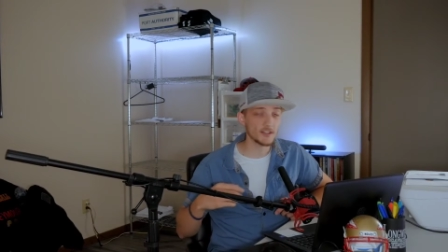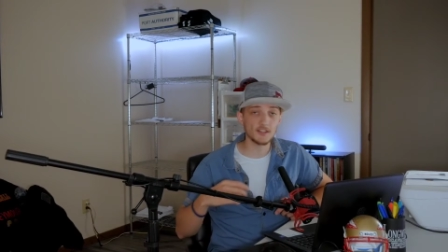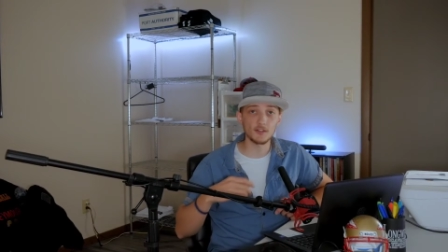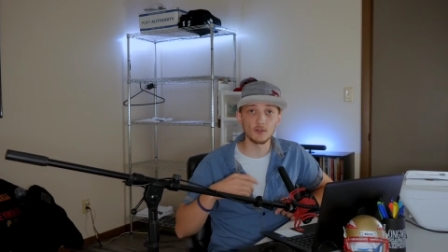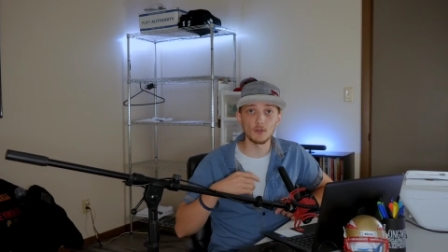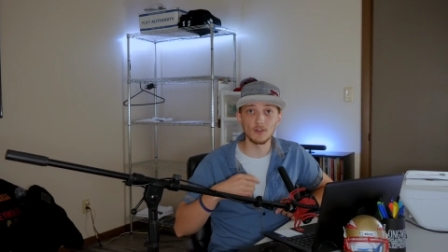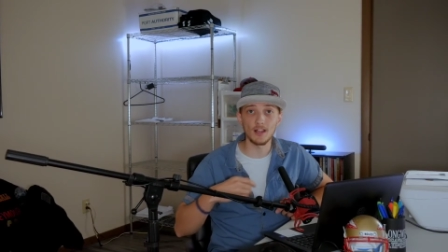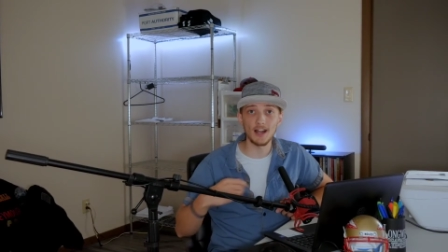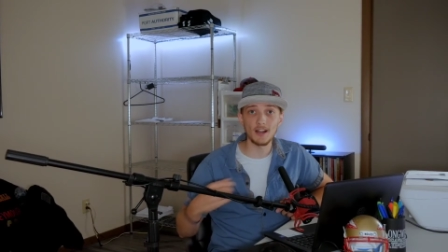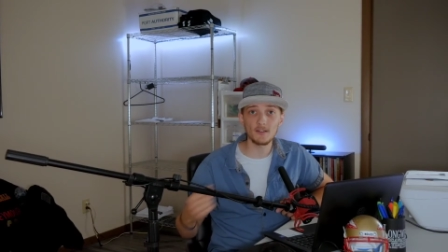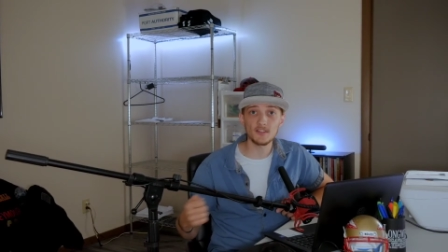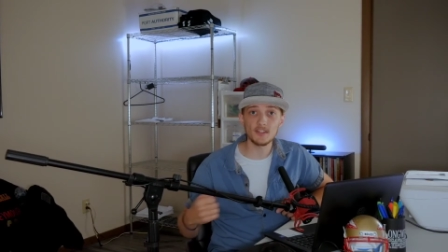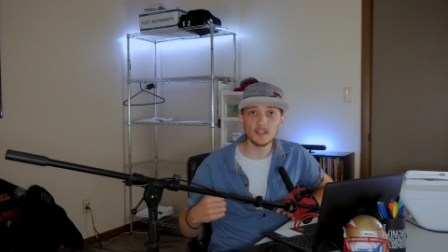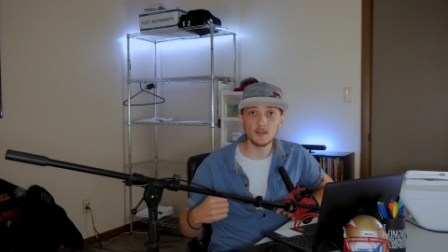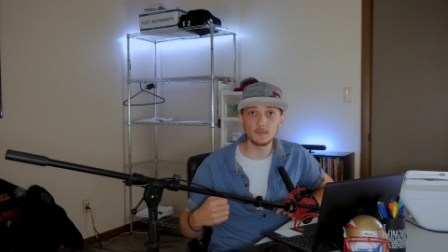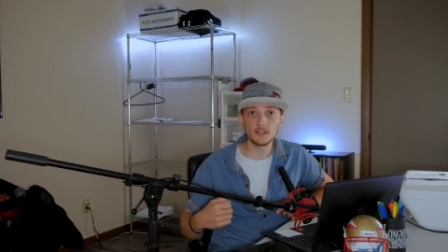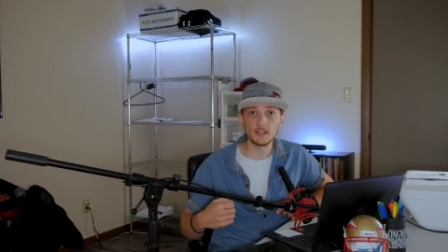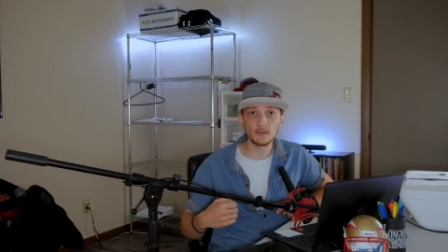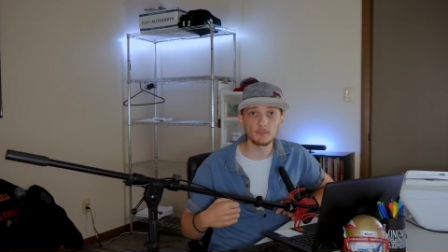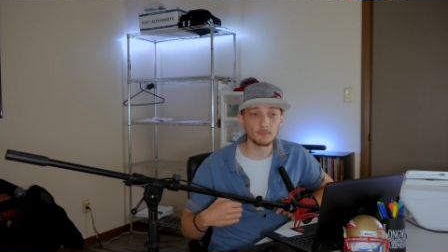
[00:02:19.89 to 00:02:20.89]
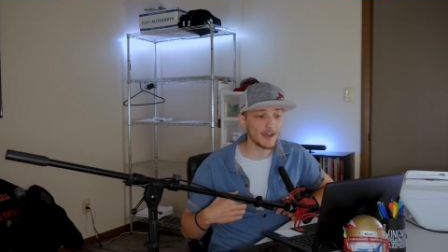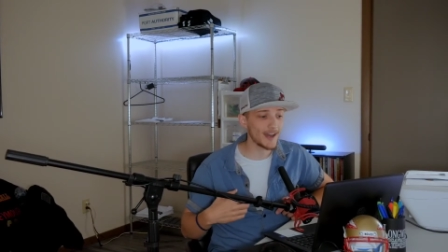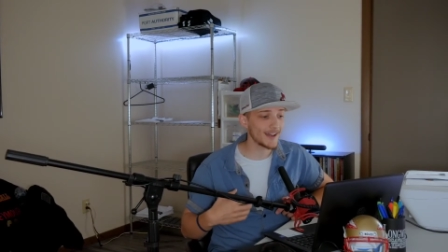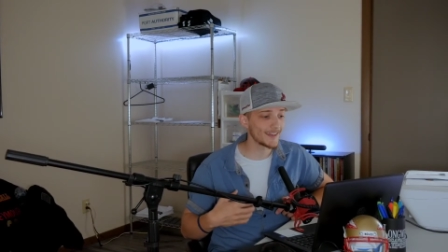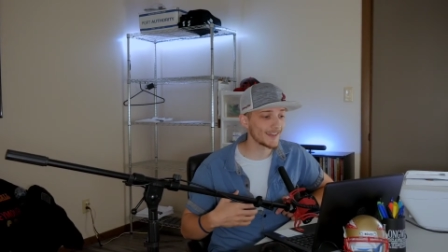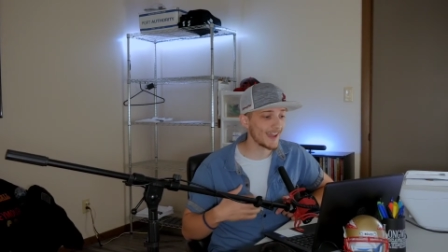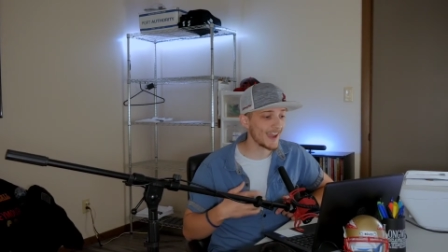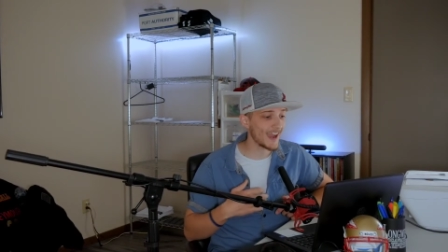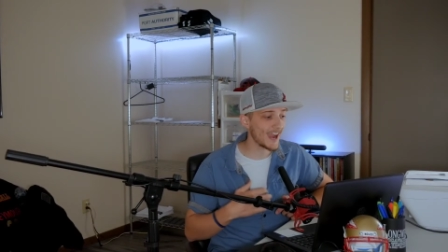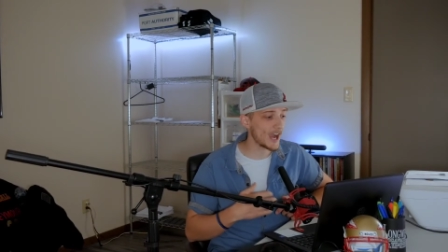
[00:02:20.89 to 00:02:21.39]
us or allow something
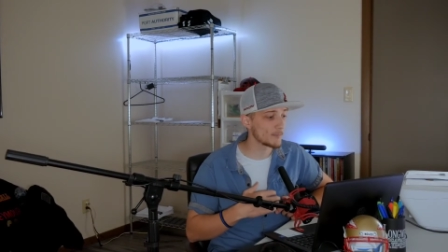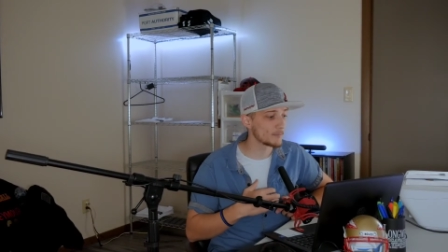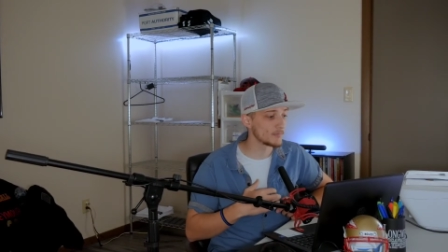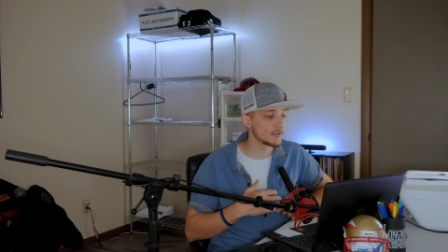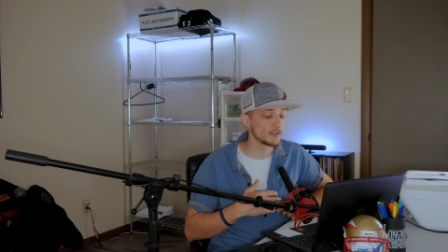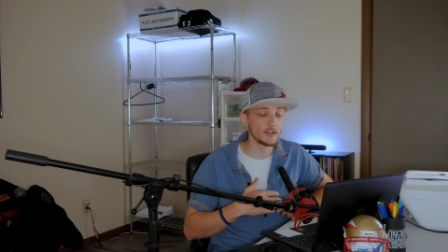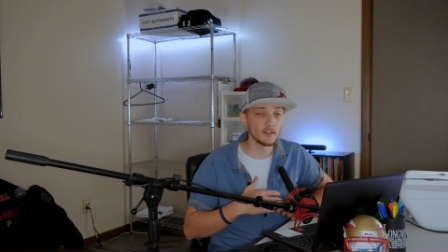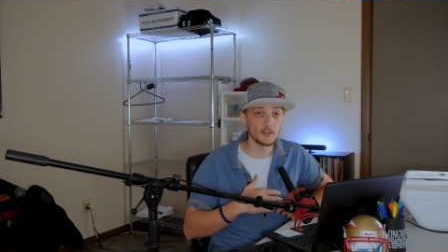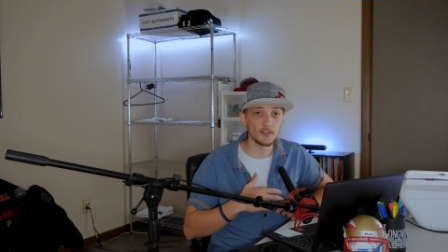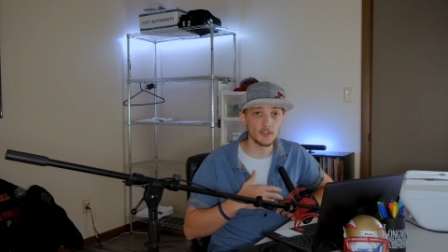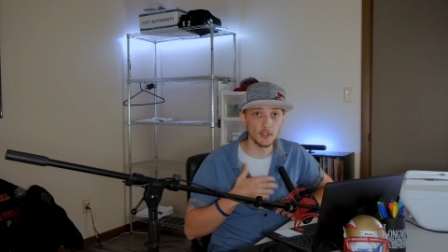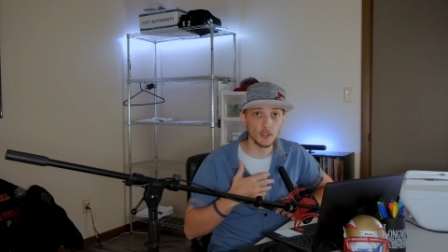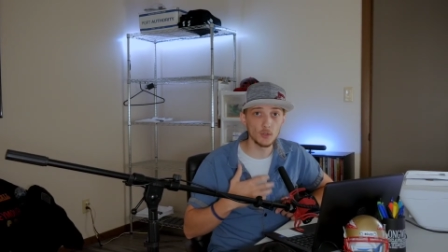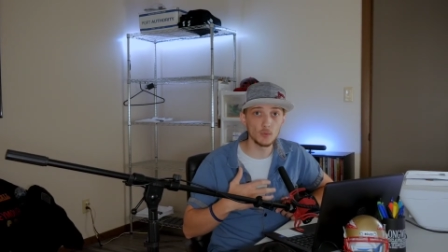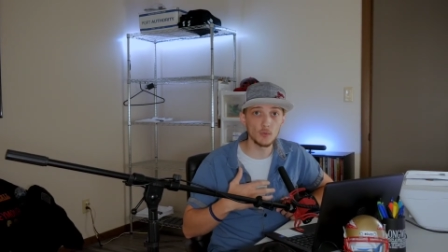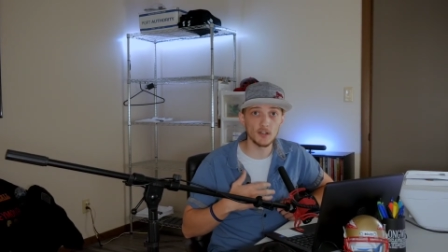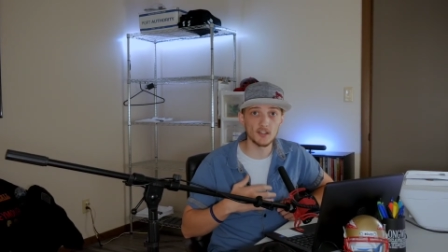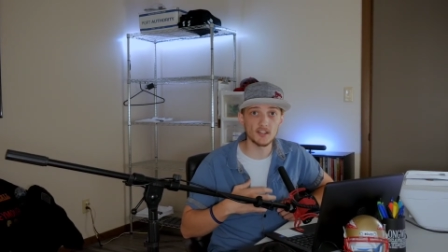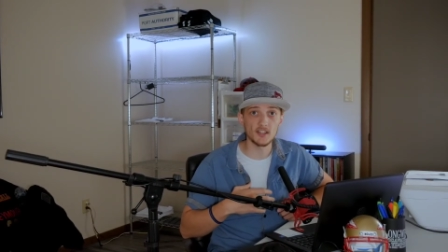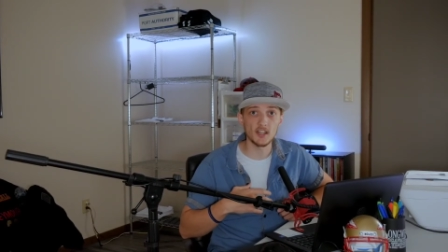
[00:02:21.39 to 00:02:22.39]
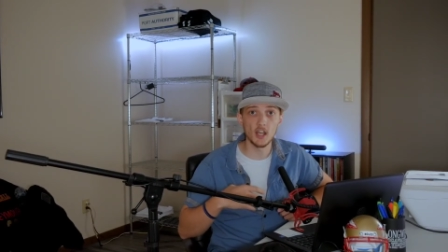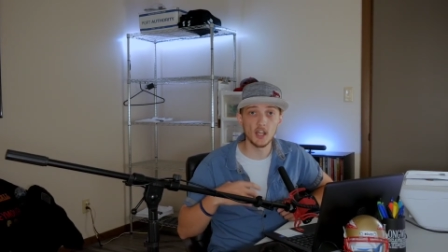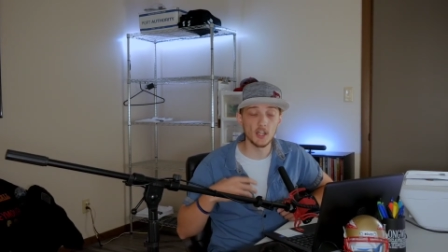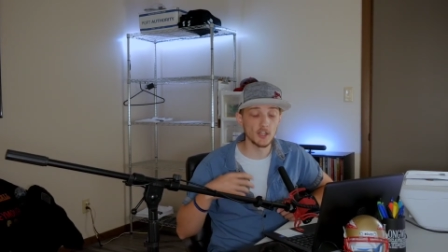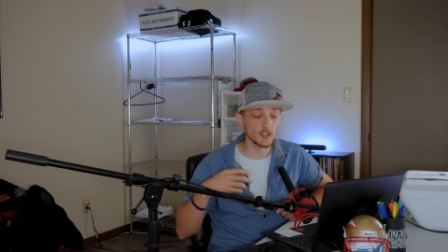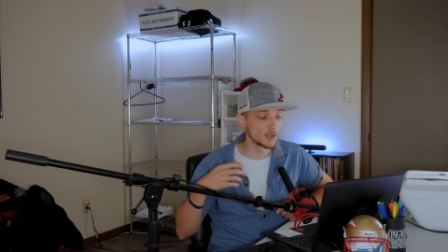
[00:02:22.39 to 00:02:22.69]
bad to happen to us,